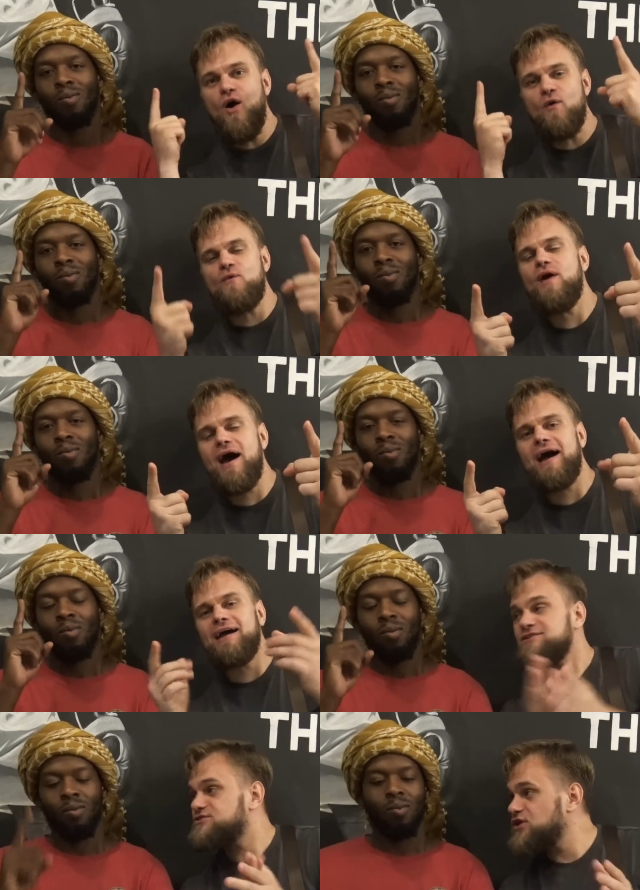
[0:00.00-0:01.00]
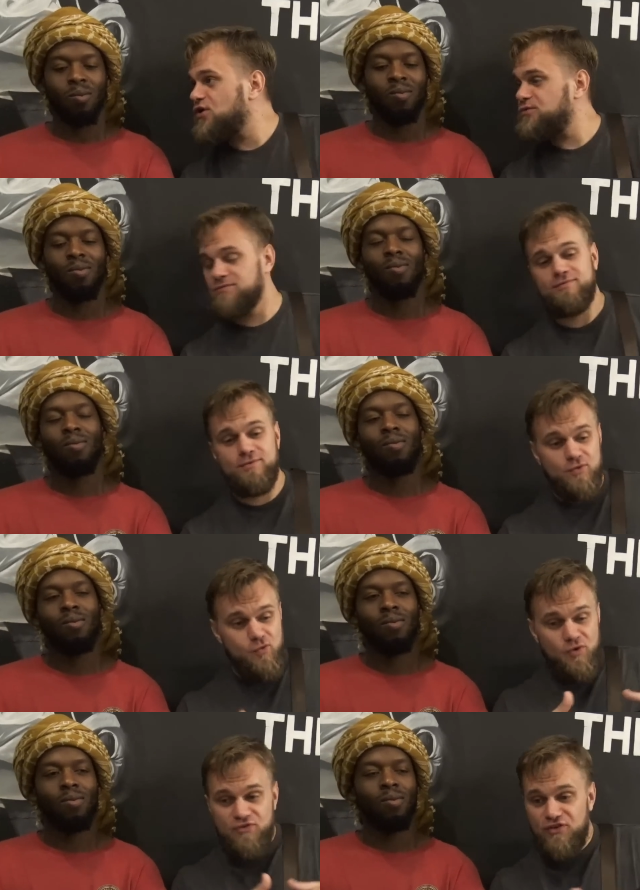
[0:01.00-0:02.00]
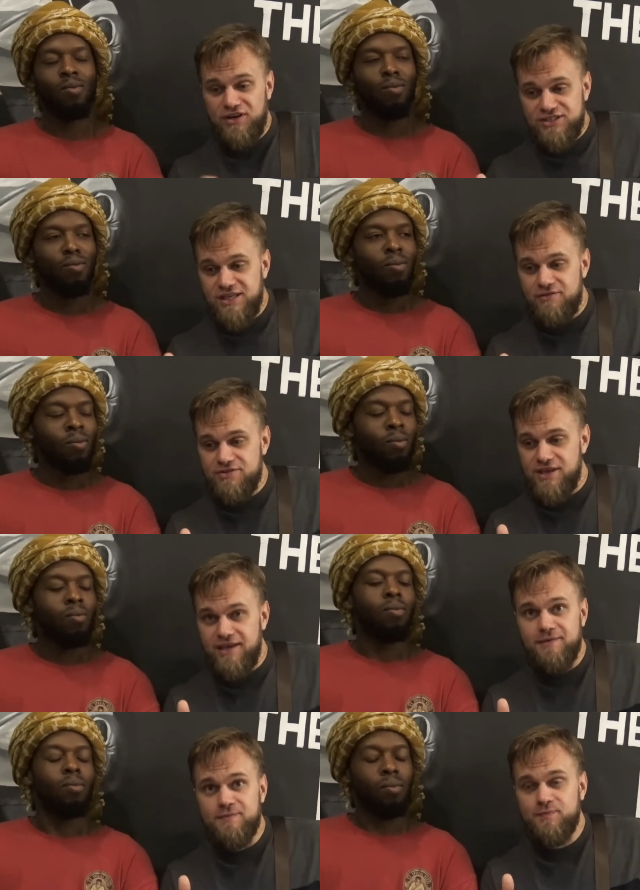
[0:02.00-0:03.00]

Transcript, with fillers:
Speaker 1: All right. So, we finished everything,